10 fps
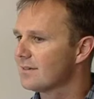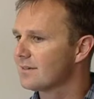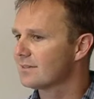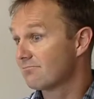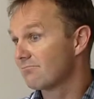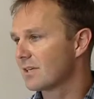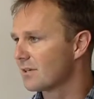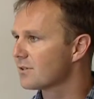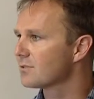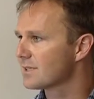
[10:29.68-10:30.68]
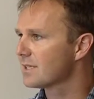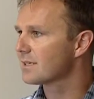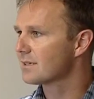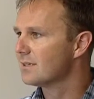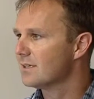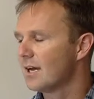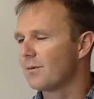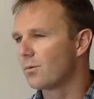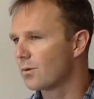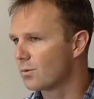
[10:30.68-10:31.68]
in a clinical setting. Yeah. I
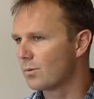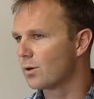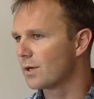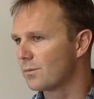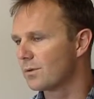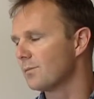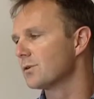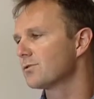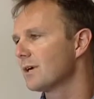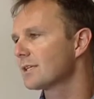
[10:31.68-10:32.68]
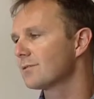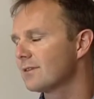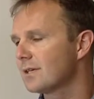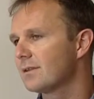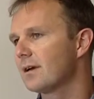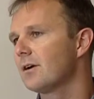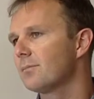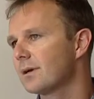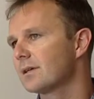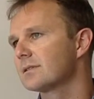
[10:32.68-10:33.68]
mean, we're working with them interactively. They're
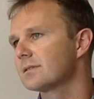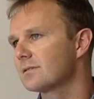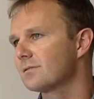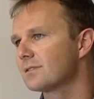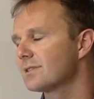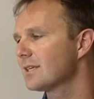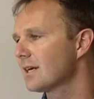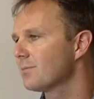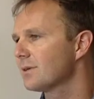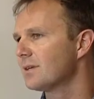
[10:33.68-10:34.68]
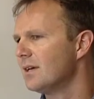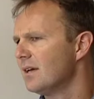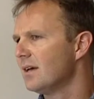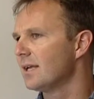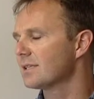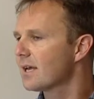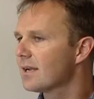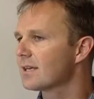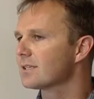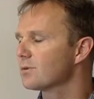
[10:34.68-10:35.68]
helping us sort of set up and
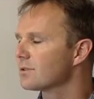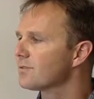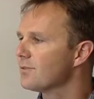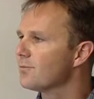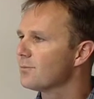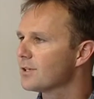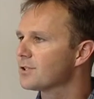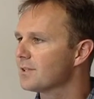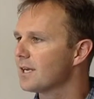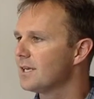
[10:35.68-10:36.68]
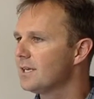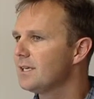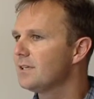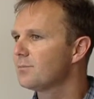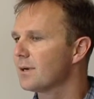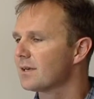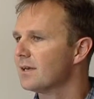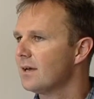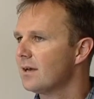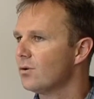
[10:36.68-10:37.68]
telling us what sort of information they need, but
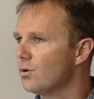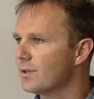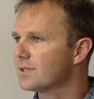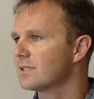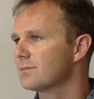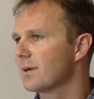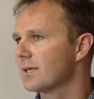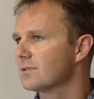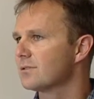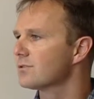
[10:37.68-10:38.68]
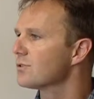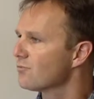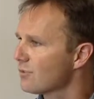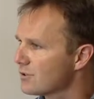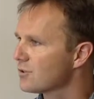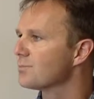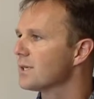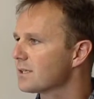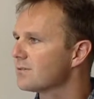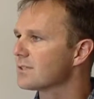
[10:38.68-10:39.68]
all this is based on sort of
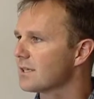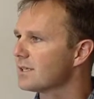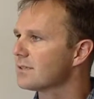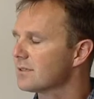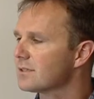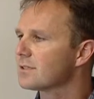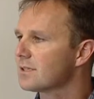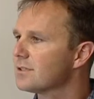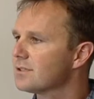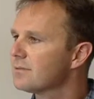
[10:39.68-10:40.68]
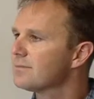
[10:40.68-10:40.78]
retrospective studies at this stage.